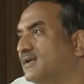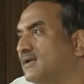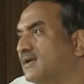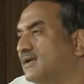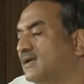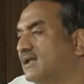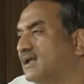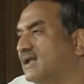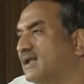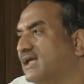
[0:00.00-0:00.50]

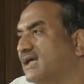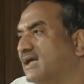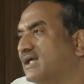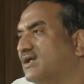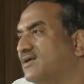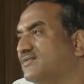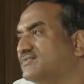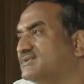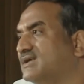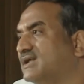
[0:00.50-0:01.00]
a layer
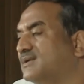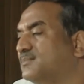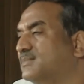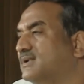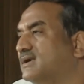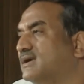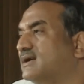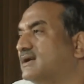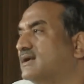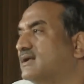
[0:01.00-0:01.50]
of
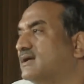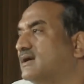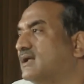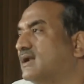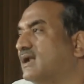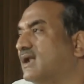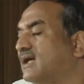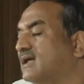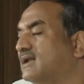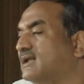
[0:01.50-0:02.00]
Sunbird uh,
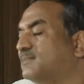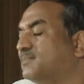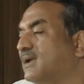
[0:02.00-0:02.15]
learning